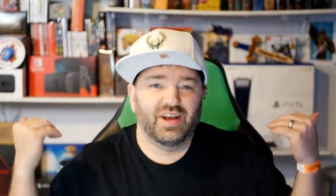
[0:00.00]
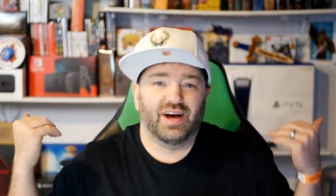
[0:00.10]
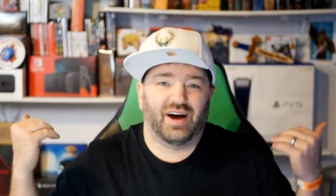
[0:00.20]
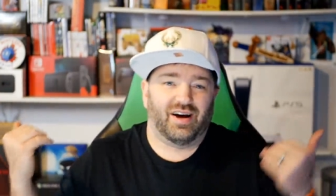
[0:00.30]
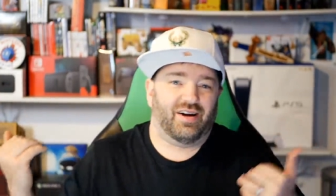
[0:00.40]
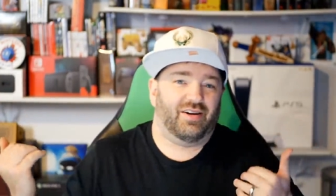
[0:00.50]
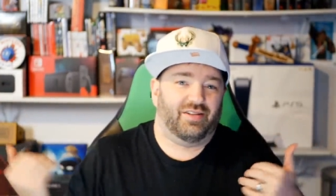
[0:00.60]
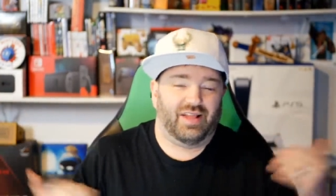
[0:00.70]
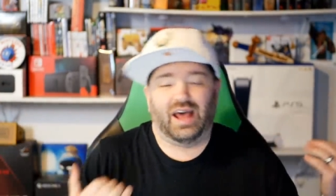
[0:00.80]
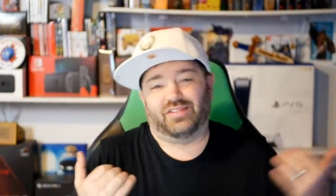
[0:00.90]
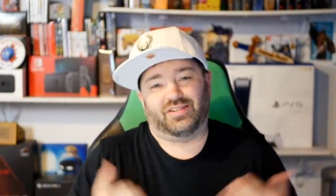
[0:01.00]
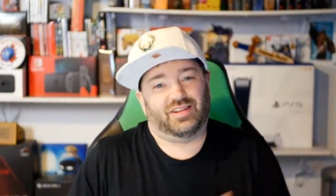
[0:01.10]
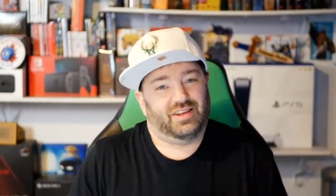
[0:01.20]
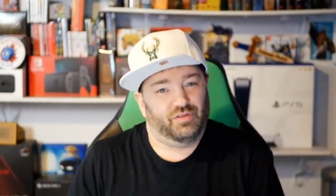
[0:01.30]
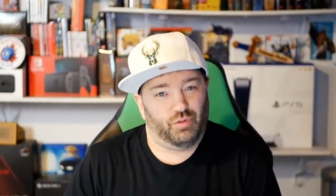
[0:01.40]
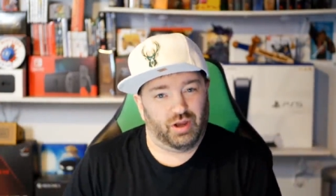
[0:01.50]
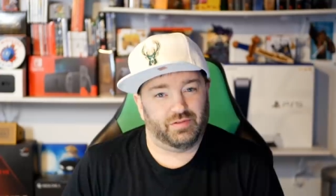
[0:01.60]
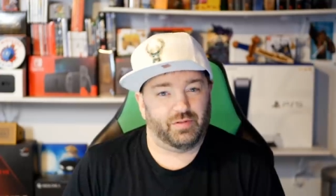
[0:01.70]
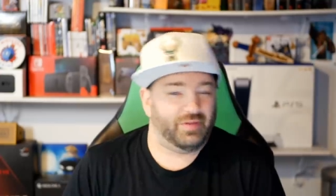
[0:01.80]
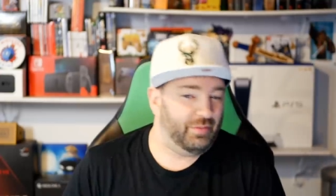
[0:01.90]
our last giveaway
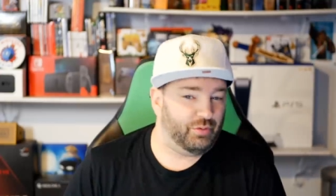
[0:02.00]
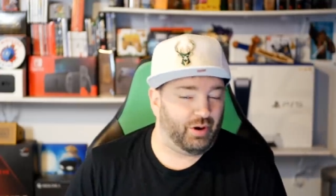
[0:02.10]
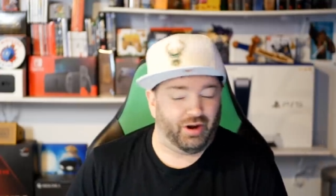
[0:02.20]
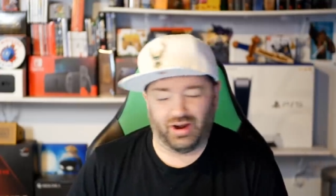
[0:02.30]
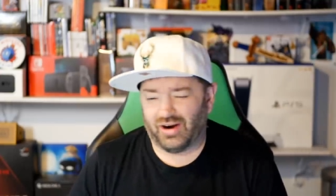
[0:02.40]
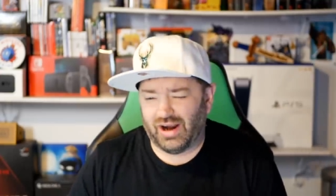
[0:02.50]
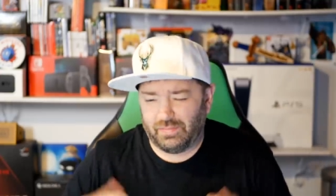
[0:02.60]
for February. All right